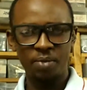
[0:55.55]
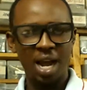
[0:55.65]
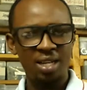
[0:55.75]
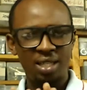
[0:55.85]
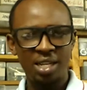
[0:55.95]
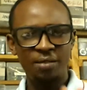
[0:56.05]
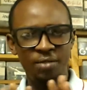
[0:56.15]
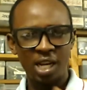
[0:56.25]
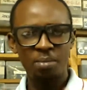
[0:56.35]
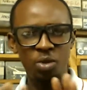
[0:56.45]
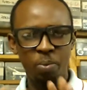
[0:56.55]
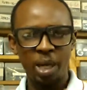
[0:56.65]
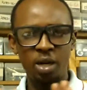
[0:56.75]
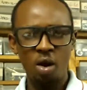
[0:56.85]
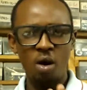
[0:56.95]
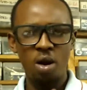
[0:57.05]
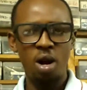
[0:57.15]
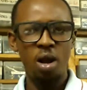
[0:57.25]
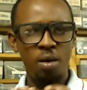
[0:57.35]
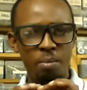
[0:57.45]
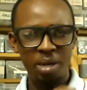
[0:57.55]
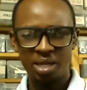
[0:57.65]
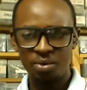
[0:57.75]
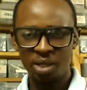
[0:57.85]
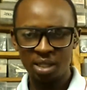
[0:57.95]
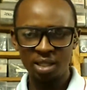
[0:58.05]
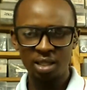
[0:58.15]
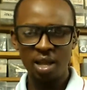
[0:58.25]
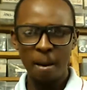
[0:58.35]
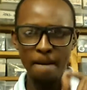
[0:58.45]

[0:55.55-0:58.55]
and save time spent on meter readings,